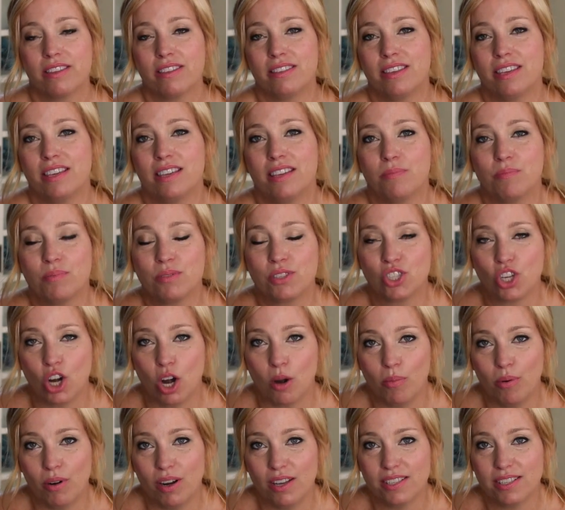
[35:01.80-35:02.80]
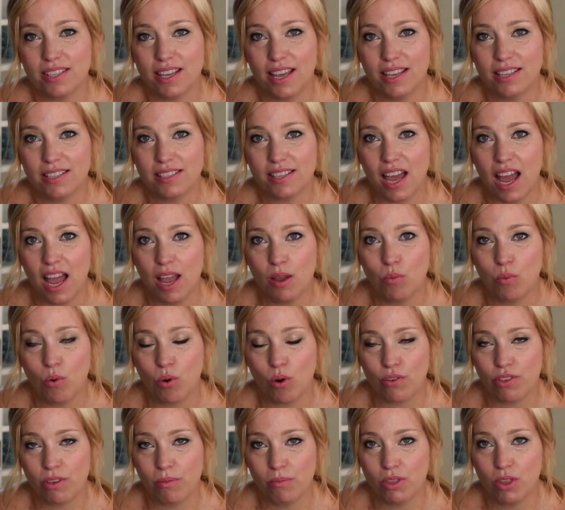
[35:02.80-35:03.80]
the Star Princess, I
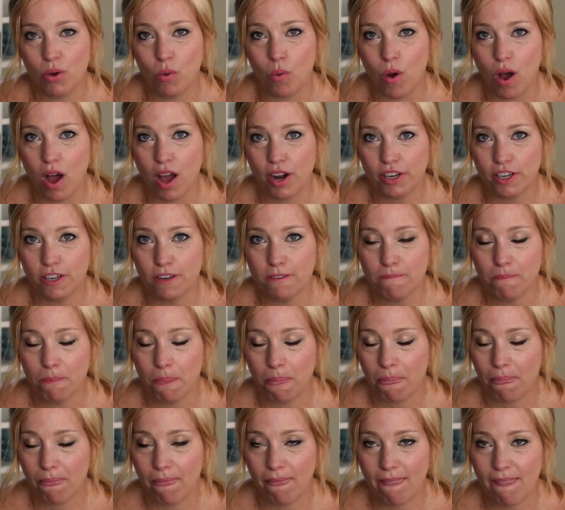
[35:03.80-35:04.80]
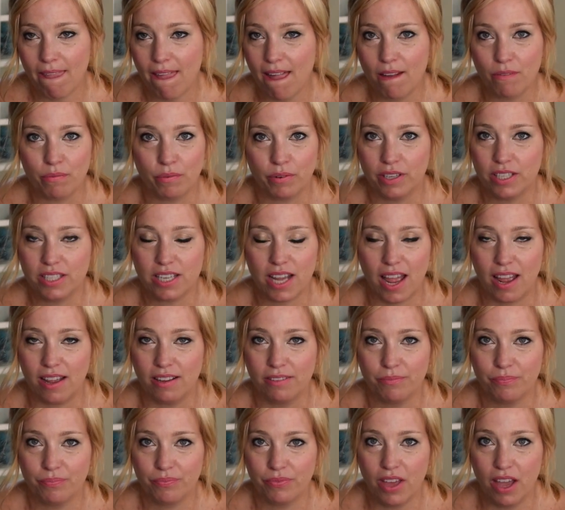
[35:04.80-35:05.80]
wore them in the water every
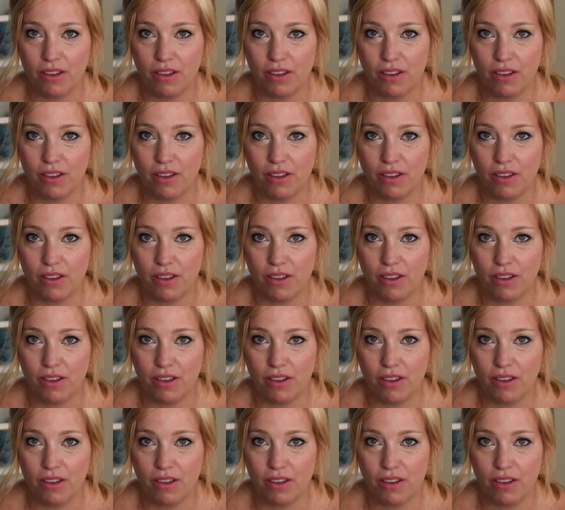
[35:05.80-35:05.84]
day,